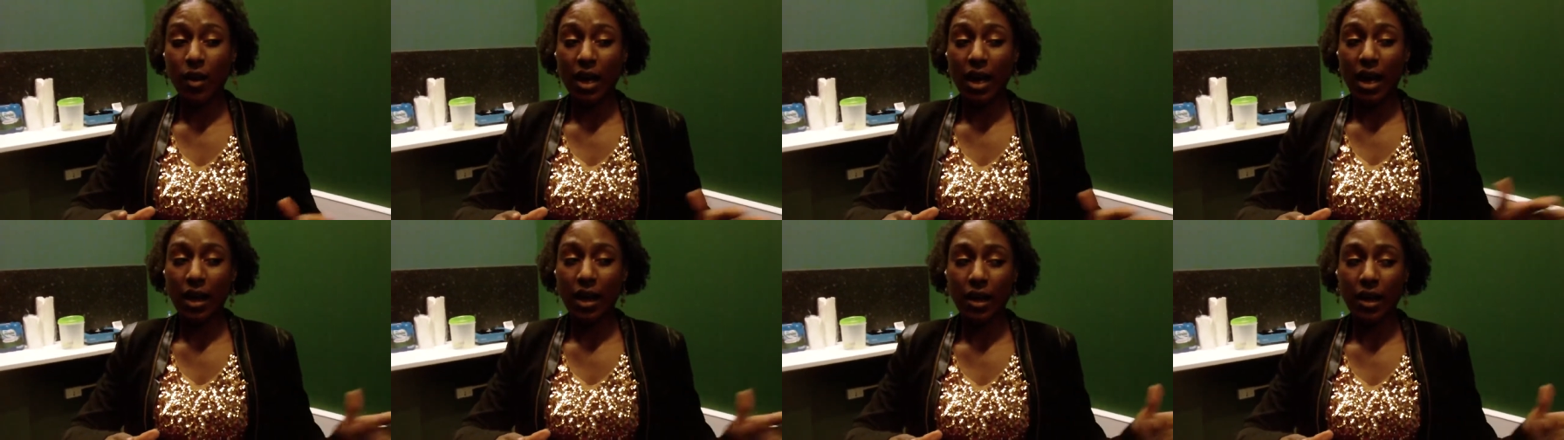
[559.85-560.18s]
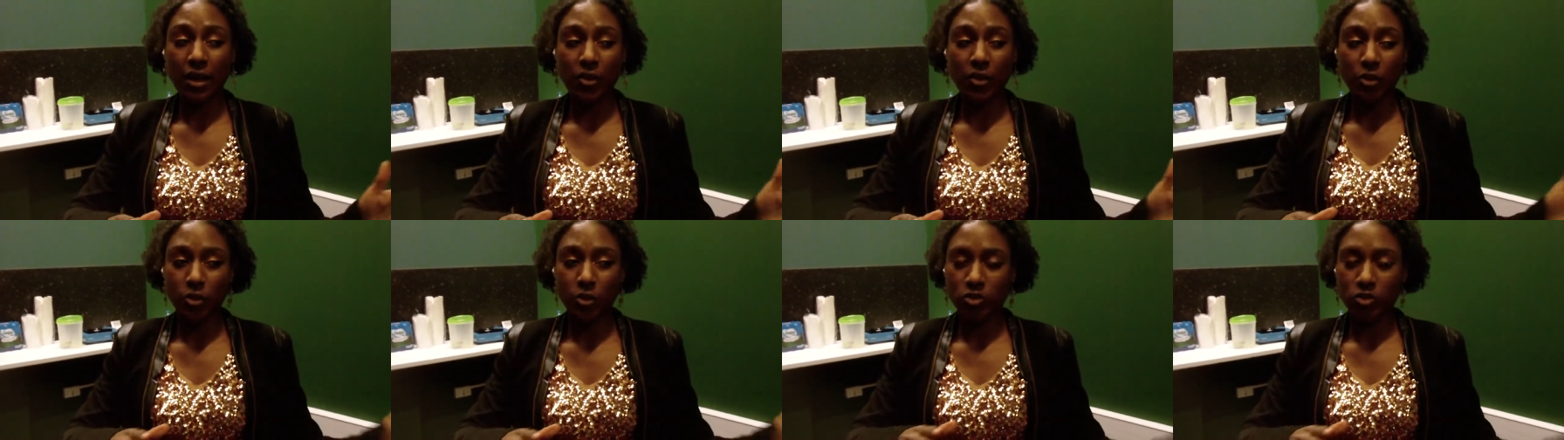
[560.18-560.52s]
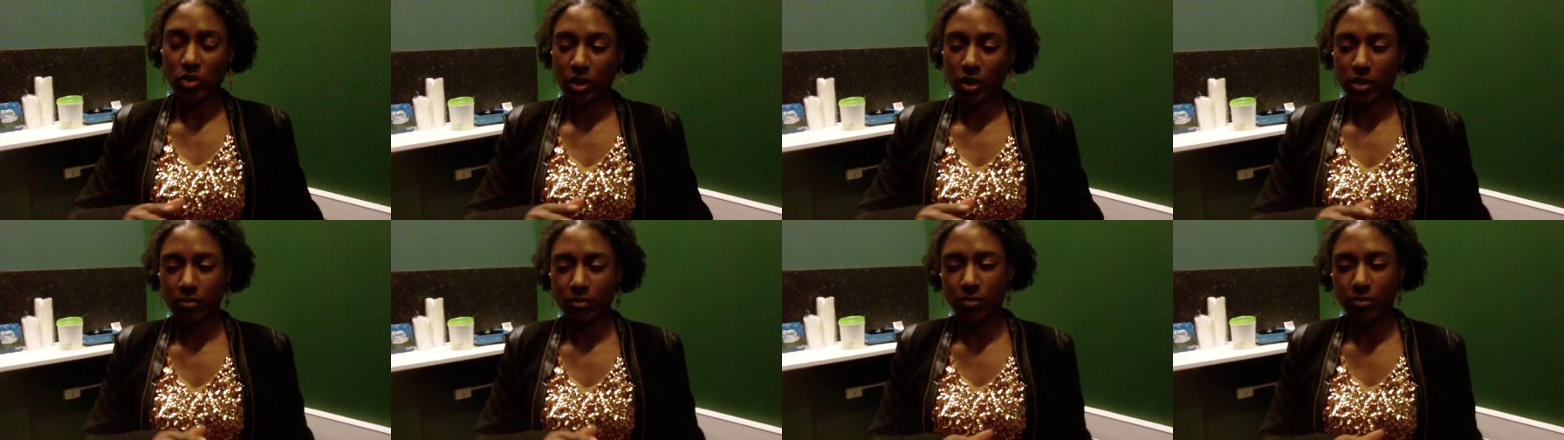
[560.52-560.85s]
How, and you're
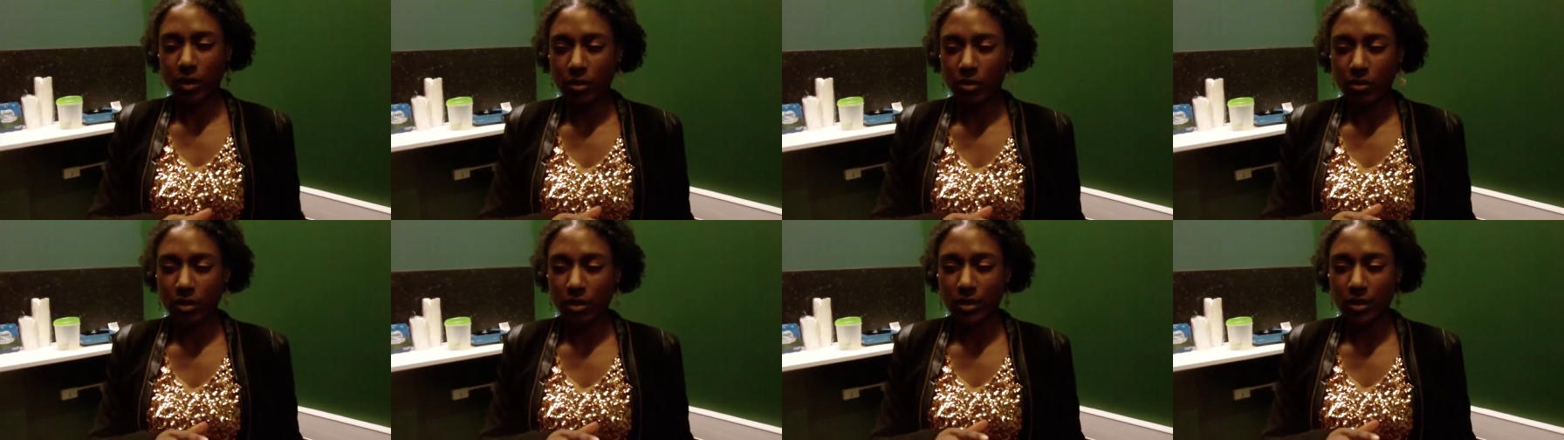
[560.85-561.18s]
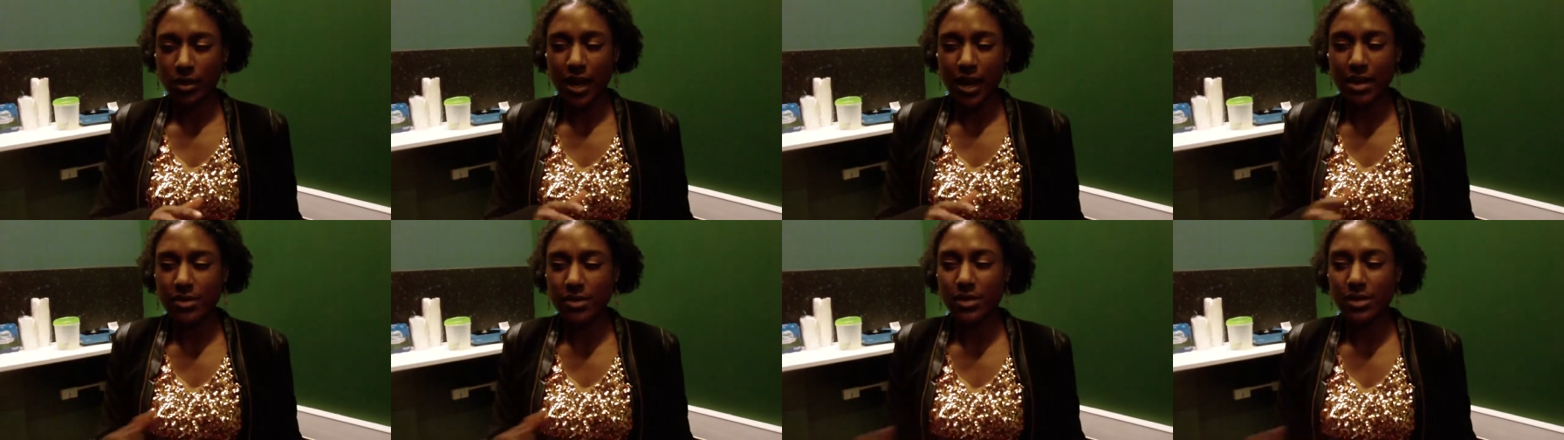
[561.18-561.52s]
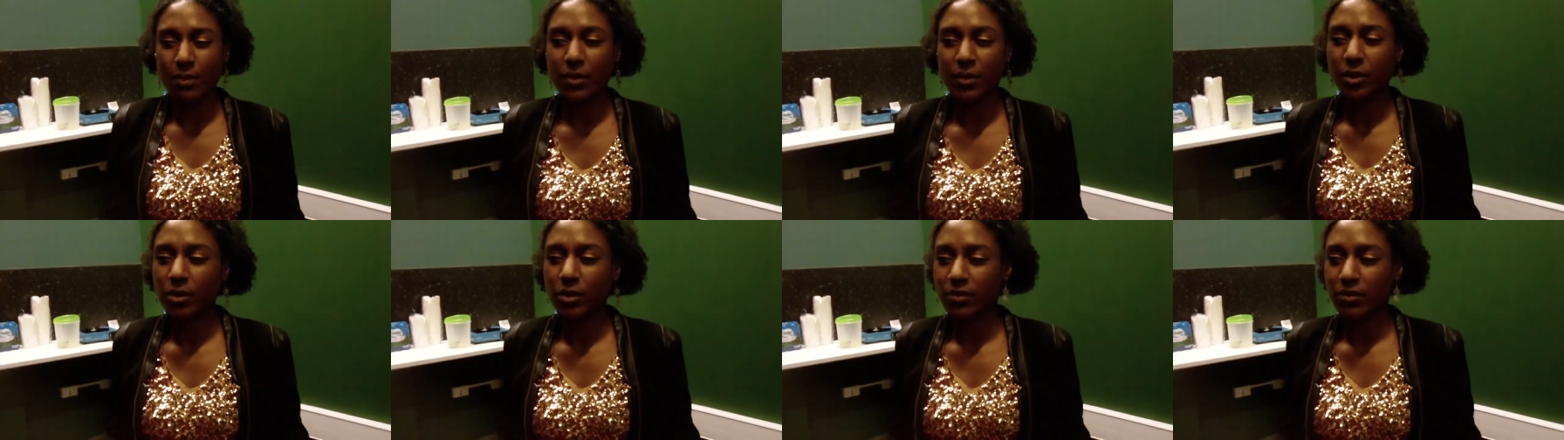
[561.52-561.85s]
drinking milk. How does
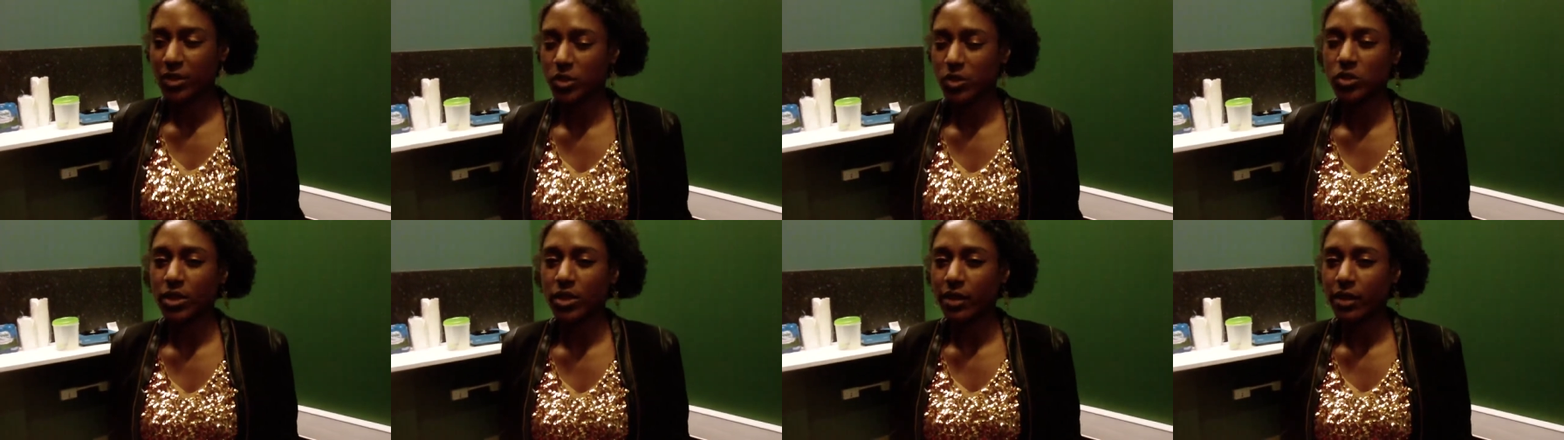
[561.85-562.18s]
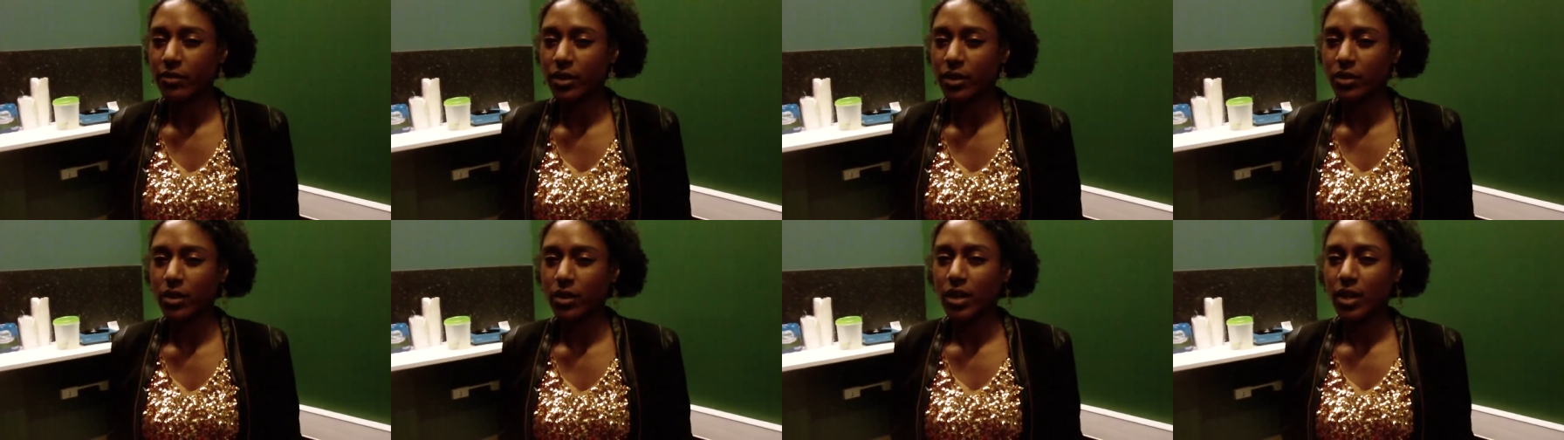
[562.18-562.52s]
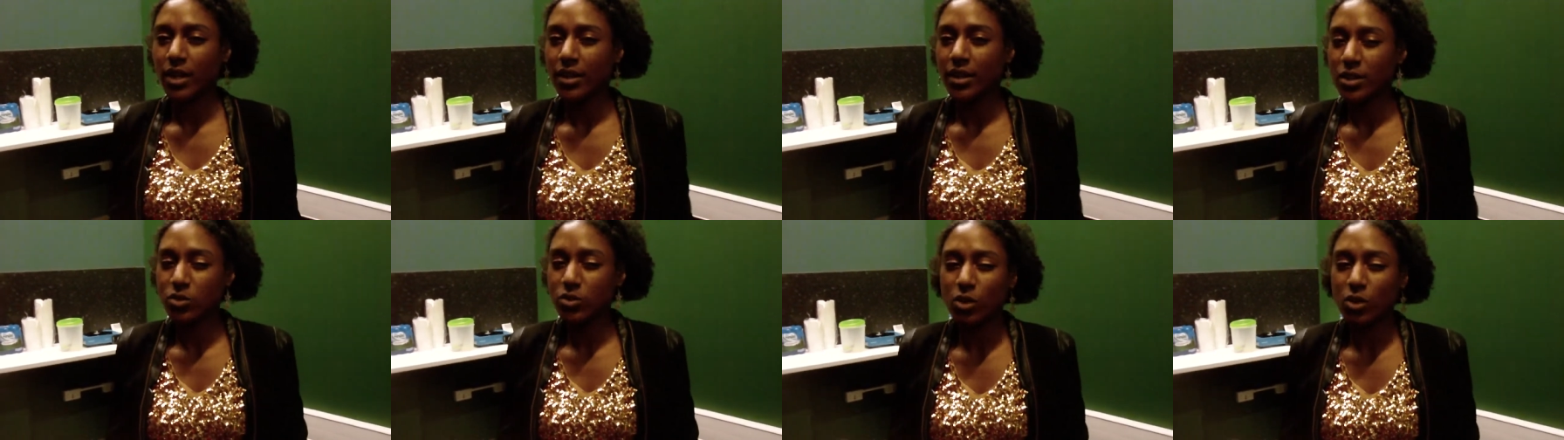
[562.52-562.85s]
that make you a vegetarian?
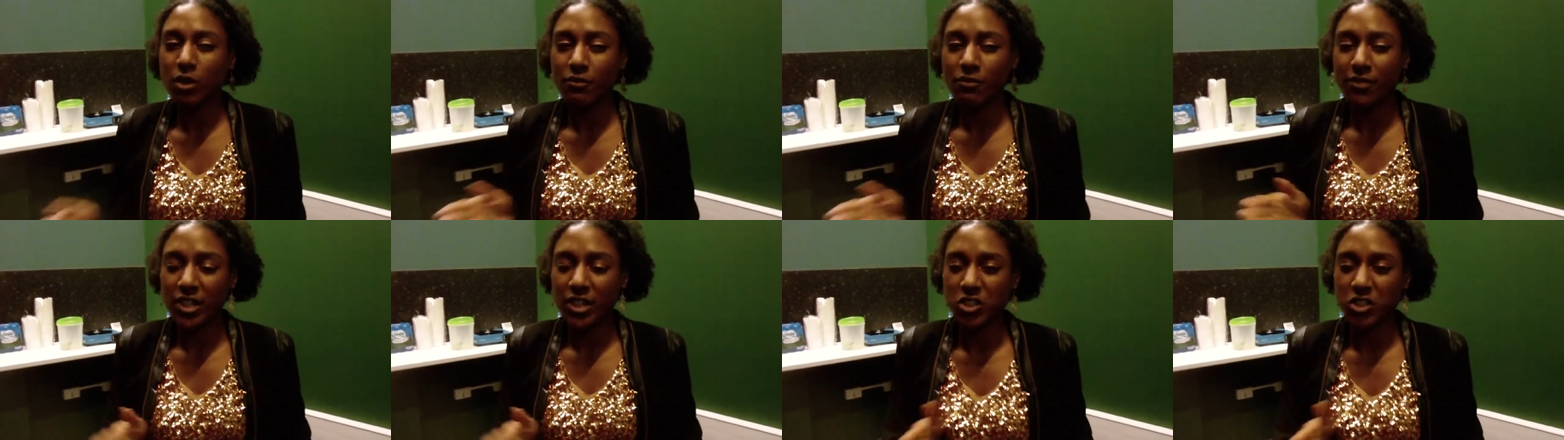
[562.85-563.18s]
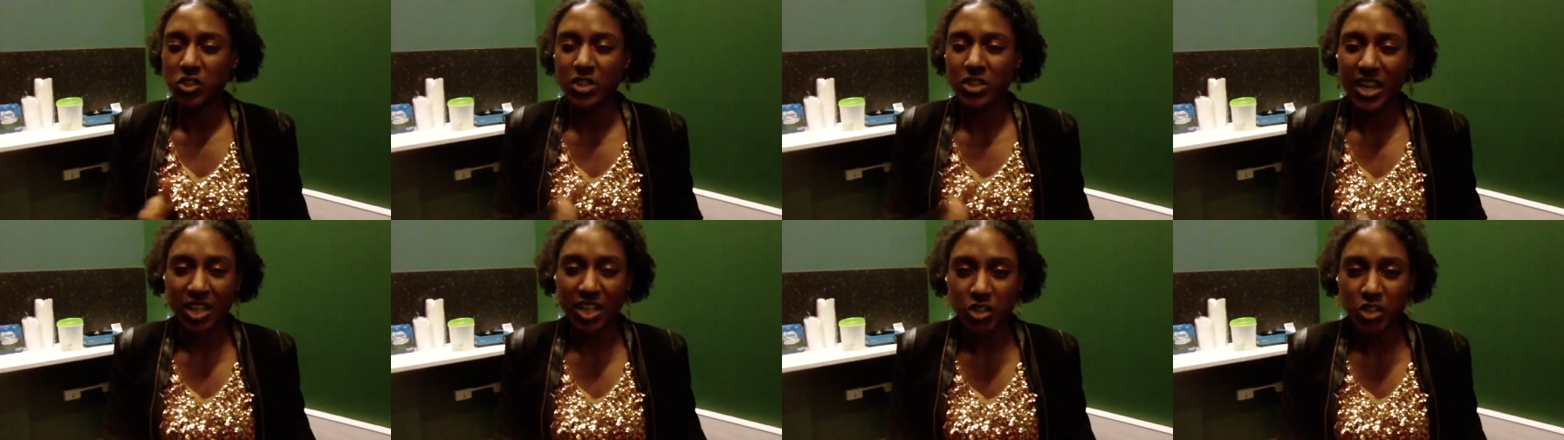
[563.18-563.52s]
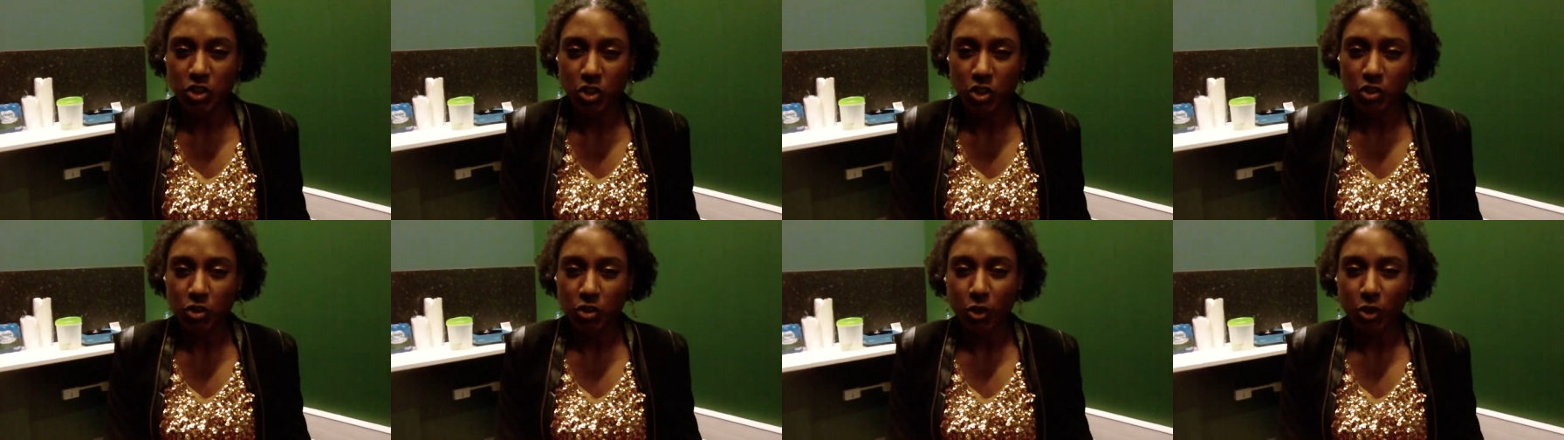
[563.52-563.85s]
It's not
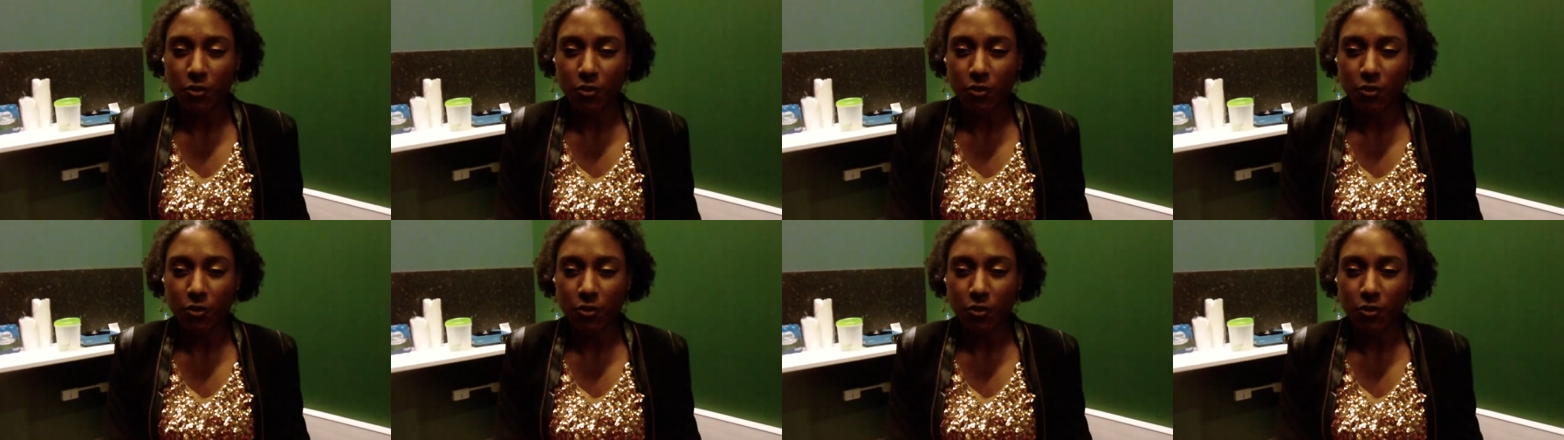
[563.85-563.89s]
vegetation.